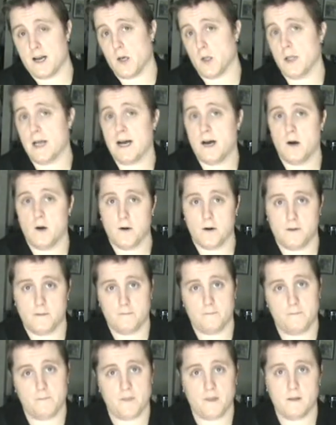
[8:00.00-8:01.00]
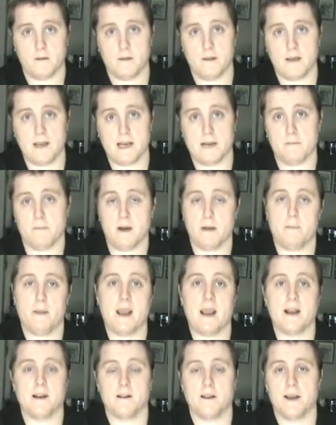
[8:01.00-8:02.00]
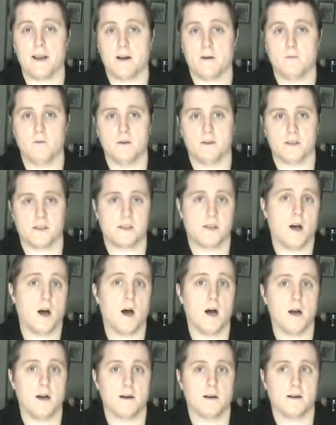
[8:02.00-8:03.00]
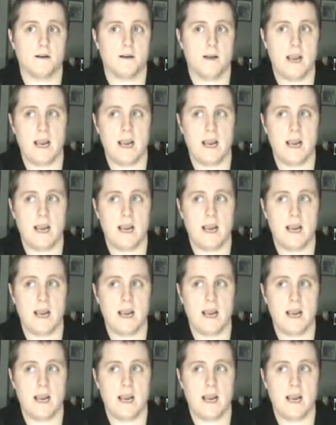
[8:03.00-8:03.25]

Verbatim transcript: out loud that my pant leg was tugged,